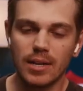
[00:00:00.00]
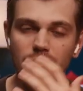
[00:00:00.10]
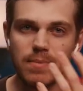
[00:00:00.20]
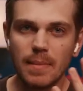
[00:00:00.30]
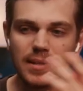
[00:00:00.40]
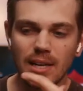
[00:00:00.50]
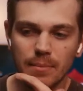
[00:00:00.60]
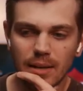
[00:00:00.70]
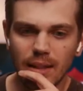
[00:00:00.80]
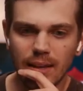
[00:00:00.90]
Can you maybe
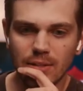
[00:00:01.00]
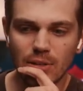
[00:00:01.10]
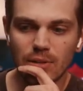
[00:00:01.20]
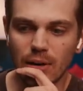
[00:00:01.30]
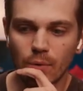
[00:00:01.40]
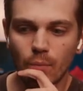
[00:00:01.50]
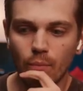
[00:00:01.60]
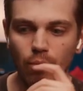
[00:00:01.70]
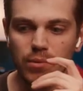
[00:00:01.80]
tell me, like, do you know